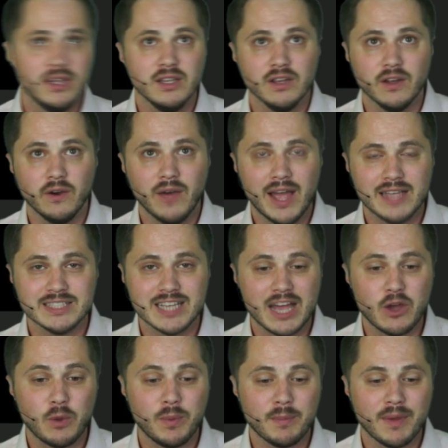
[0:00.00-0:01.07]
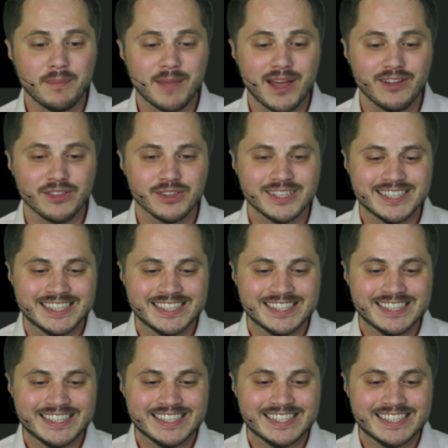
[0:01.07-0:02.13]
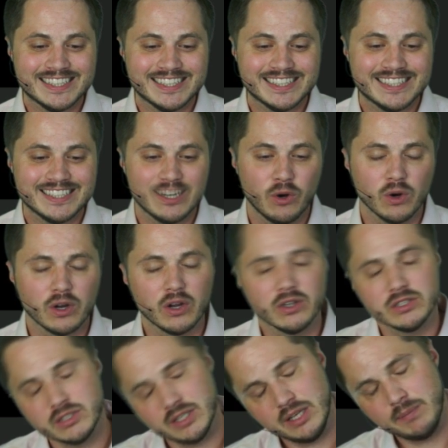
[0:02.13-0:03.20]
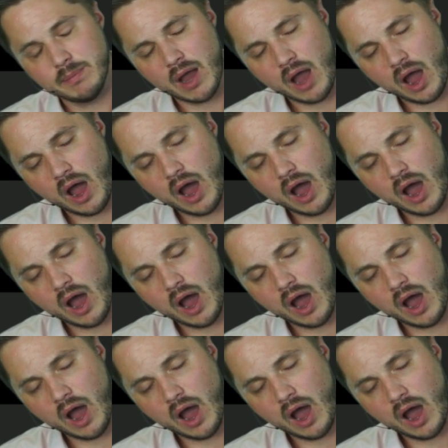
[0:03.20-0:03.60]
You know, as I open my mouth or go to sleep,